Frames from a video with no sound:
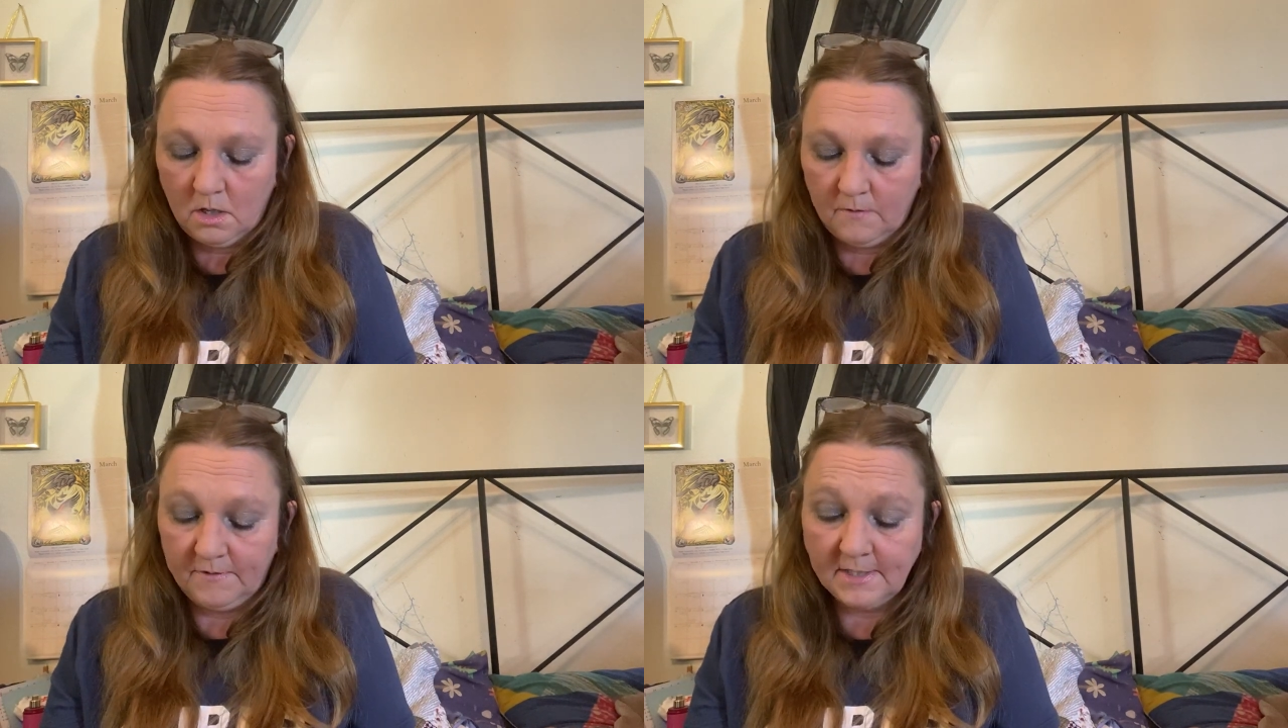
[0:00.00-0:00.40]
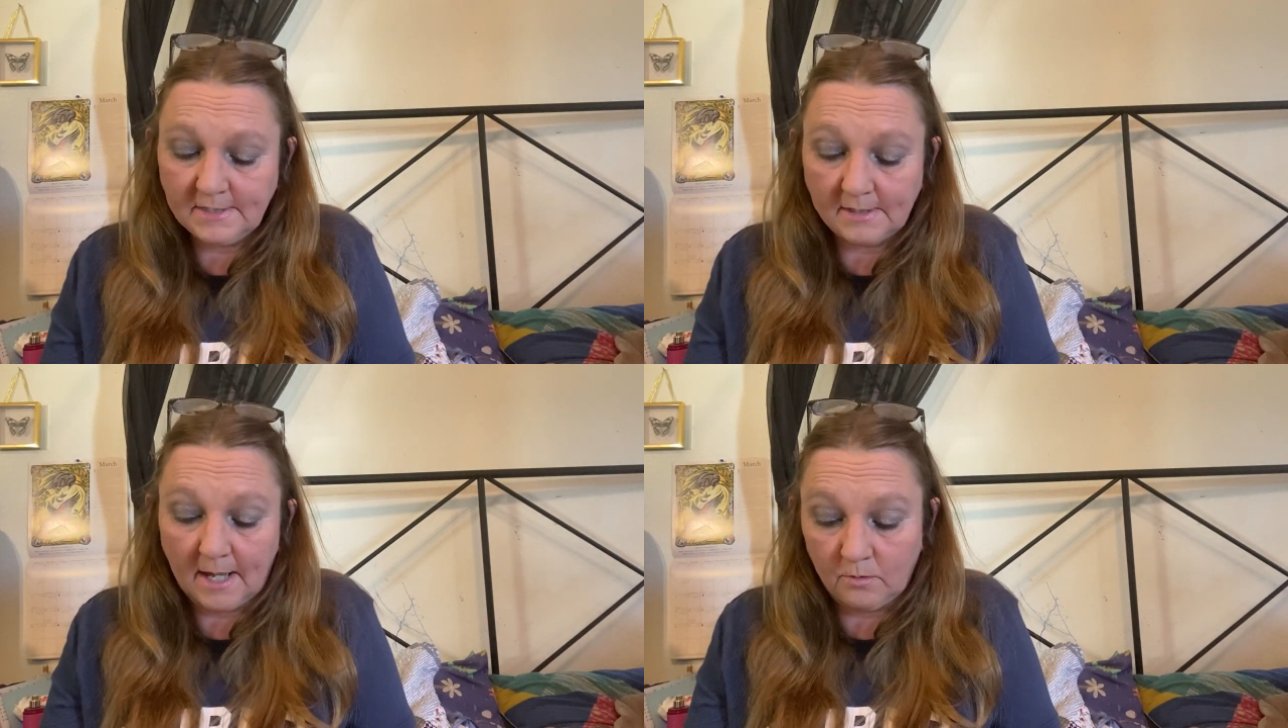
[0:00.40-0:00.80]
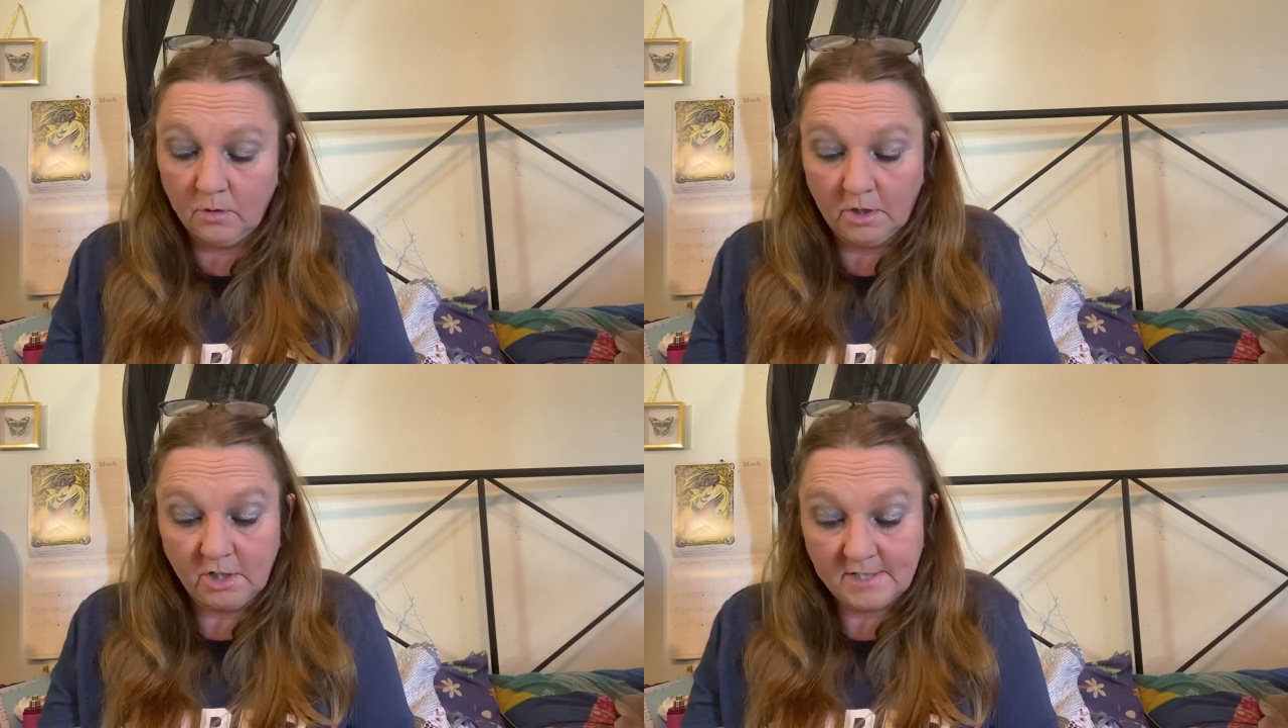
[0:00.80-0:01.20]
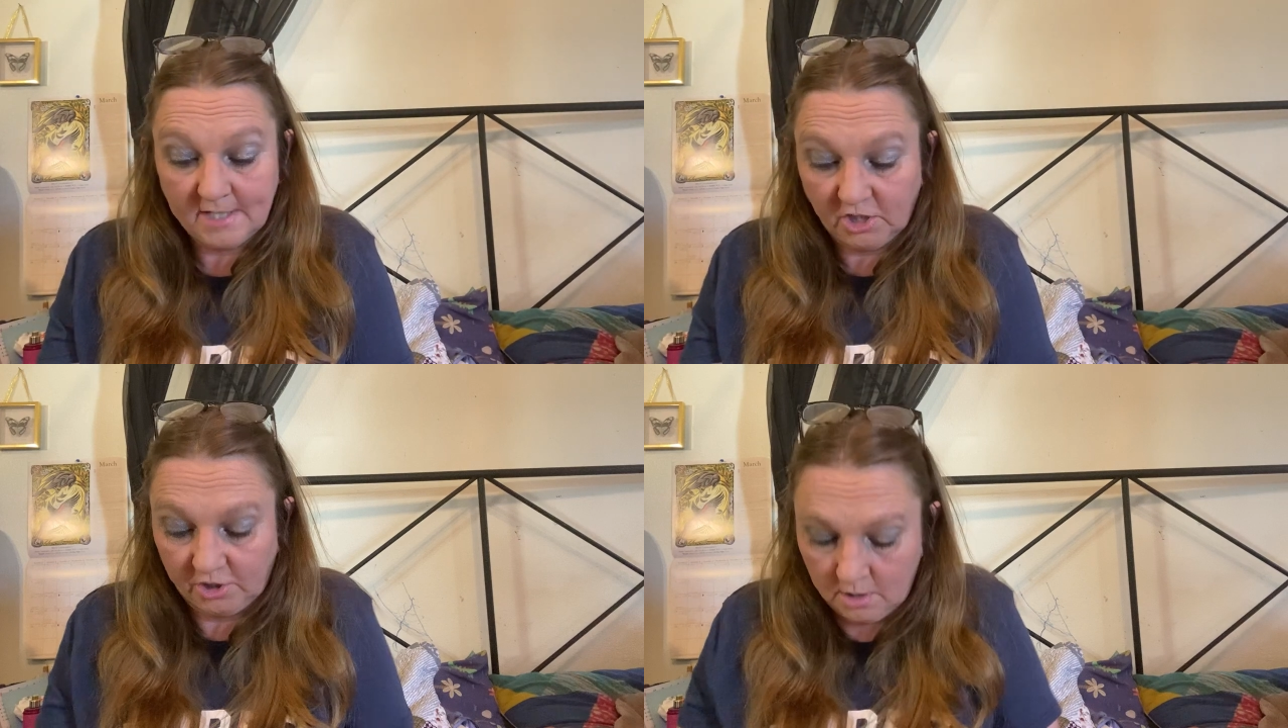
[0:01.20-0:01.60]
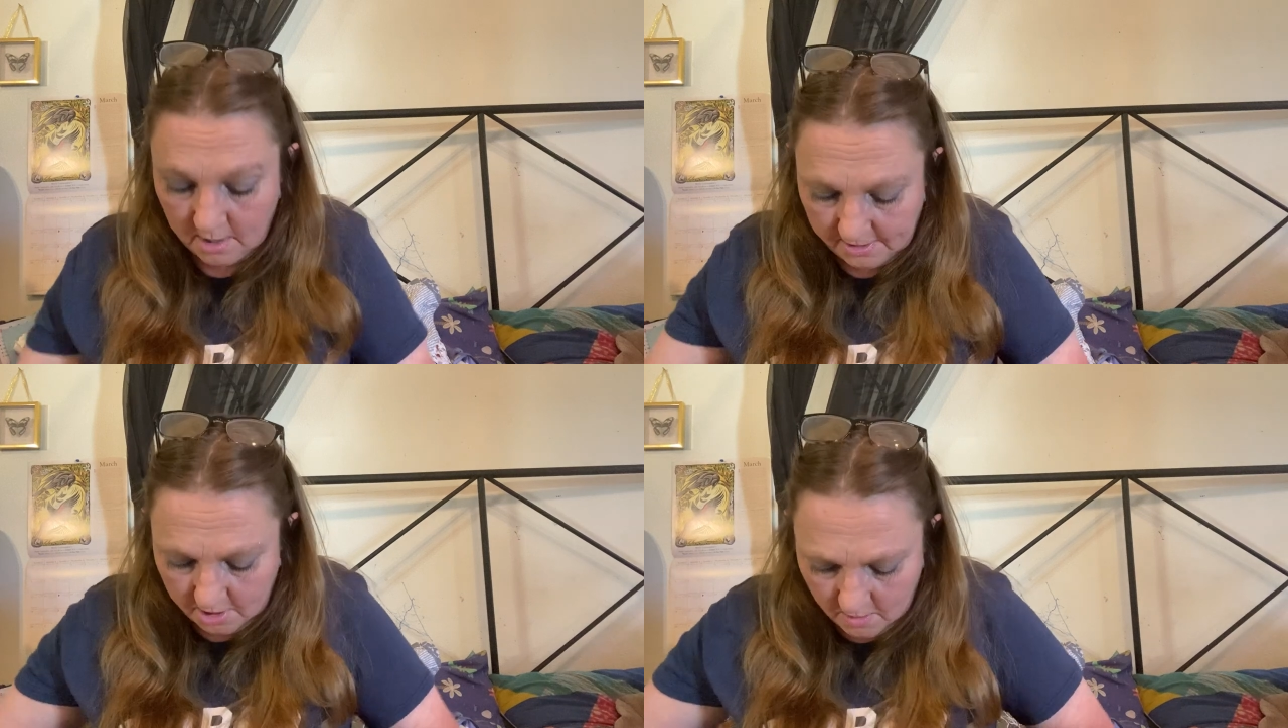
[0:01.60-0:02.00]
This has got a really good suction on
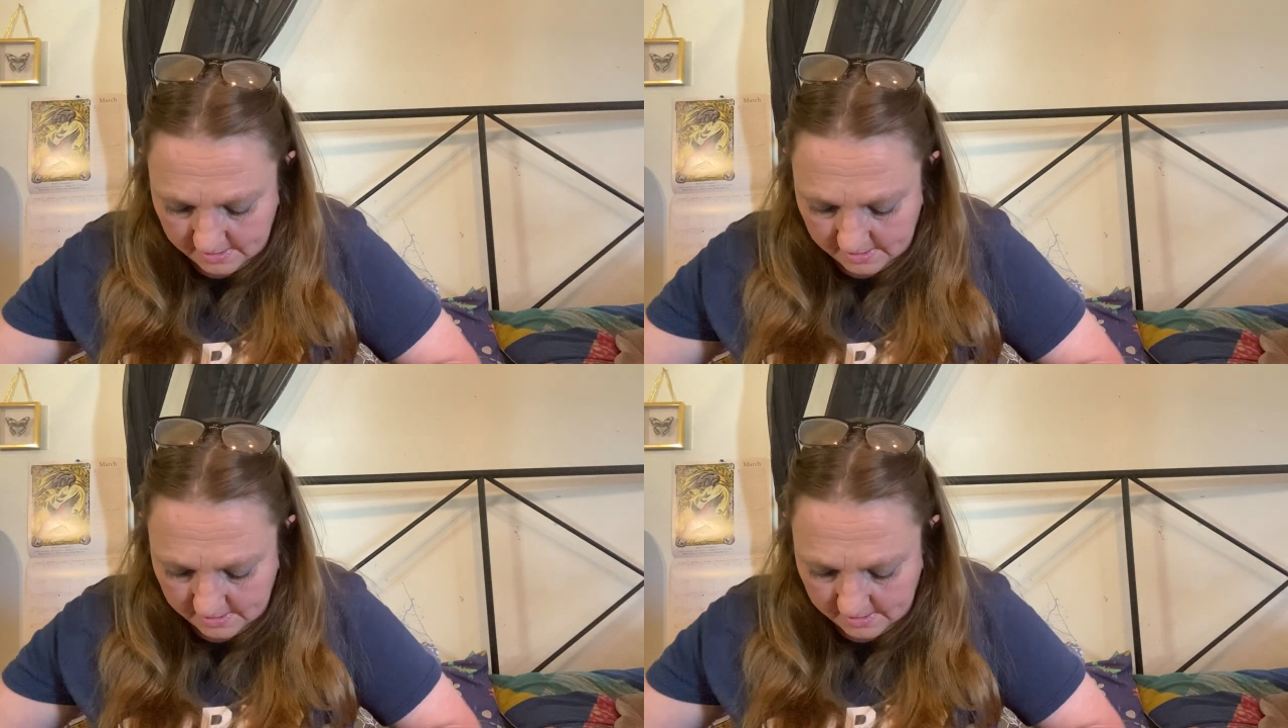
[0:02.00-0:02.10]
it too.